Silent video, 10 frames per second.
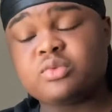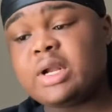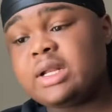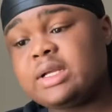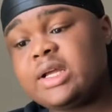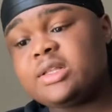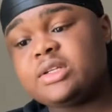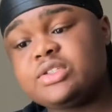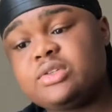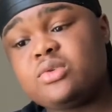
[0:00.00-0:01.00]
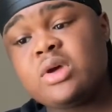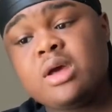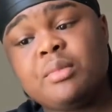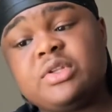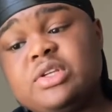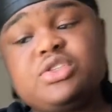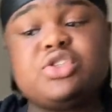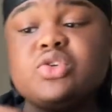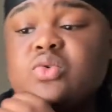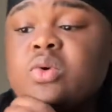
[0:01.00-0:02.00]
when I look at this shoe. But this
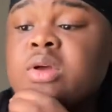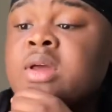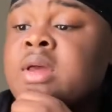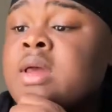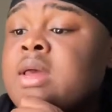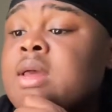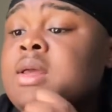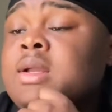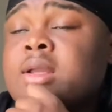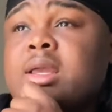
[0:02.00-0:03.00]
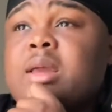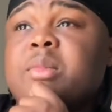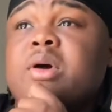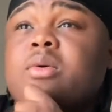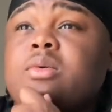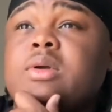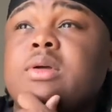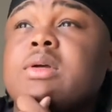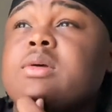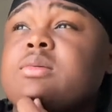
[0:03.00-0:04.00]
shoe came out,
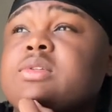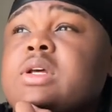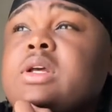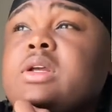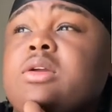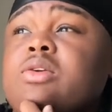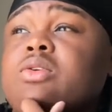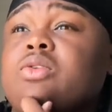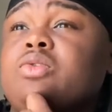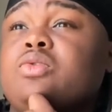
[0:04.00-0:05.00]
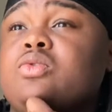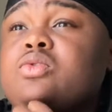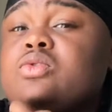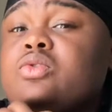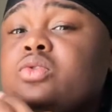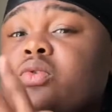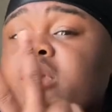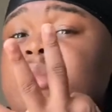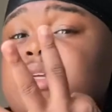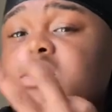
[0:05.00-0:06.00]
say, 3
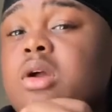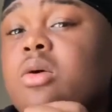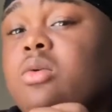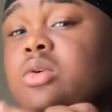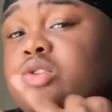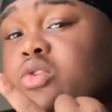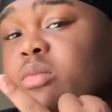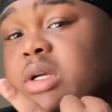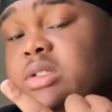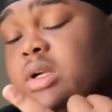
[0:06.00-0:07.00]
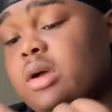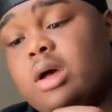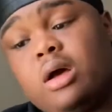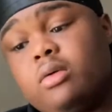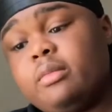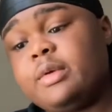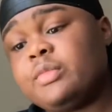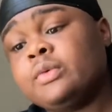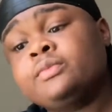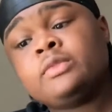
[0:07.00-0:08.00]
months ago or 2 months ago. I don't remember.
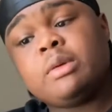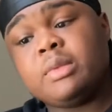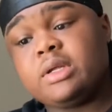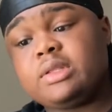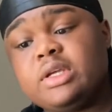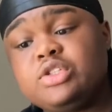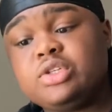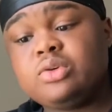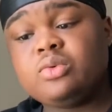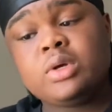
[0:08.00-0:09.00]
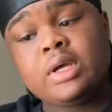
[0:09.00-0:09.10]
But this shoe,